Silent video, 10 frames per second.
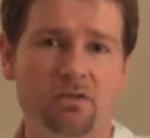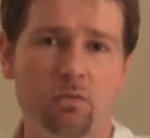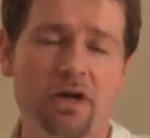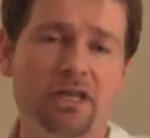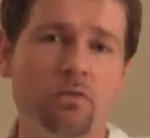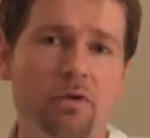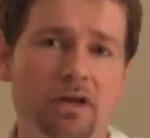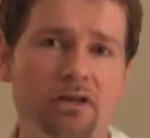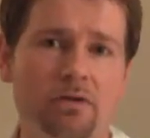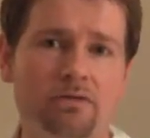and what you want
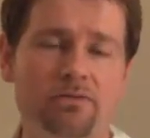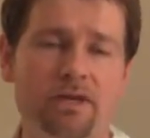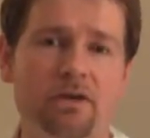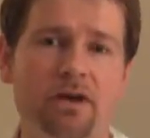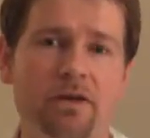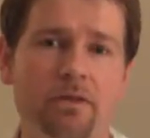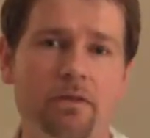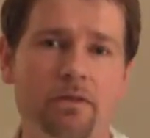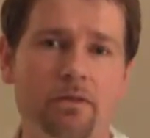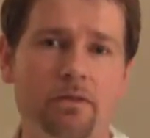to do is figure out
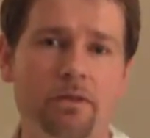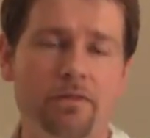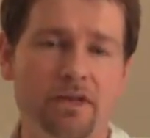the